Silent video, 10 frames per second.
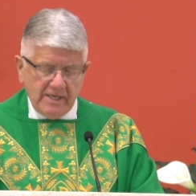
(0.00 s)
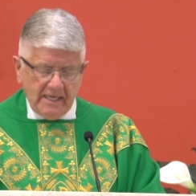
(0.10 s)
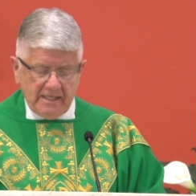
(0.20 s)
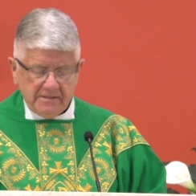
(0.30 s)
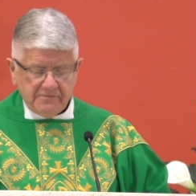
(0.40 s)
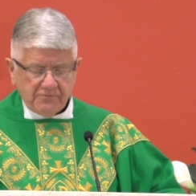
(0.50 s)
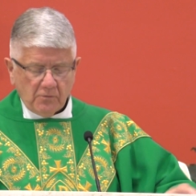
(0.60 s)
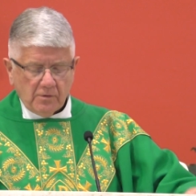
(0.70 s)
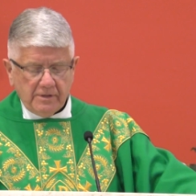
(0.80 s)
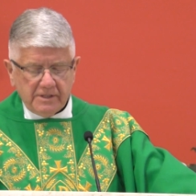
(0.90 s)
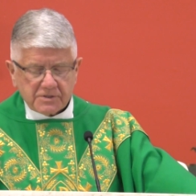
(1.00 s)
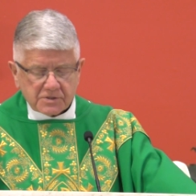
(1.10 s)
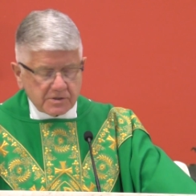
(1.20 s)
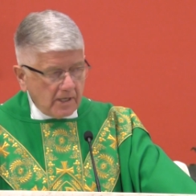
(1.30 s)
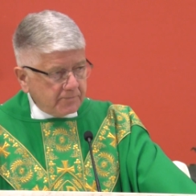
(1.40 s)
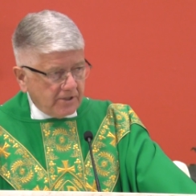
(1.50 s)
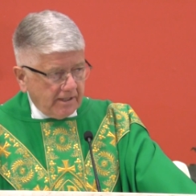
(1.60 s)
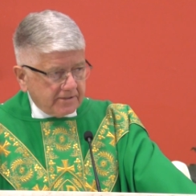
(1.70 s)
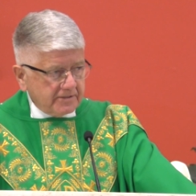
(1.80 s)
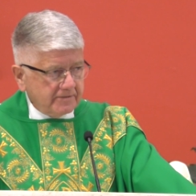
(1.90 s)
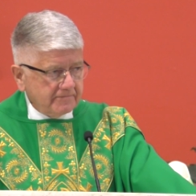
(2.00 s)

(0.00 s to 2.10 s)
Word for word: end for its subject.